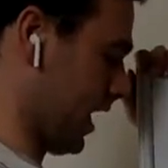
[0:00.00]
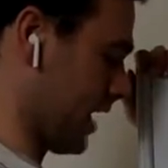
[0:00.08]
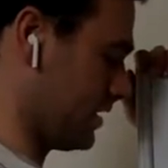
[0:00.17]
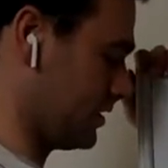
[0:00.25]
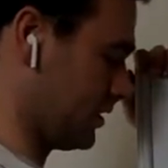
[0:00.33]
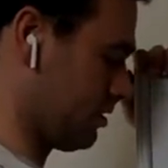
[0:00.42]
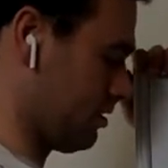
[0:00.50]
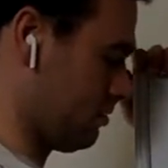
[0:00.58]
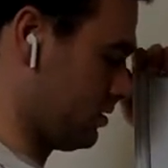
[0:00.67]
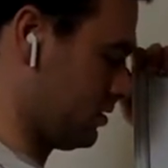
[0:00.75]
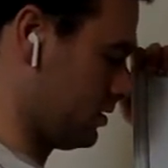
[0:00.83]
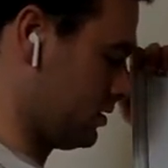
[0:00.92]

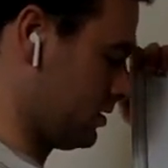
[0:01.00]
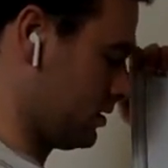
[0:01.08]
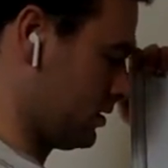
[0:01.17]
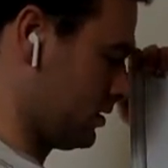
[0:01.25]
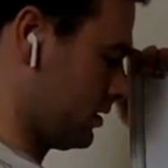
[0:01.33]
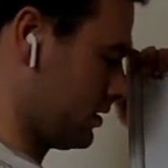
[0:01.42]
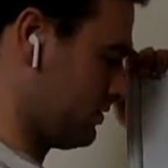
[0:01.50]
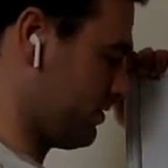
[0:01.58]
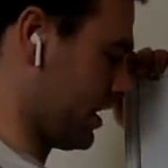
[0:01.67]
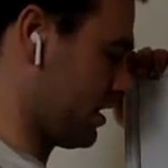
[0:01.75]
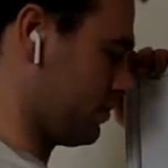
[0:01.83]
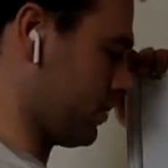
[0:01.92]
A0
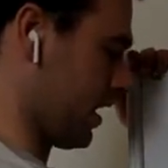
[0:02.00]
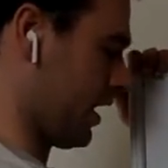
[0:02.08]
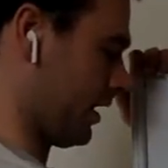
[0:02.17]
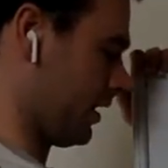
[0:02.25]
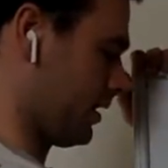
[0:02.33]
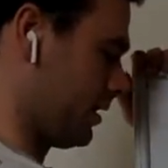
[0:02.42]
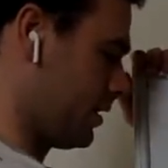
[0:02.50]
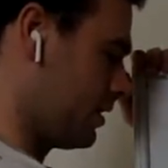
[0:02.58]
divided by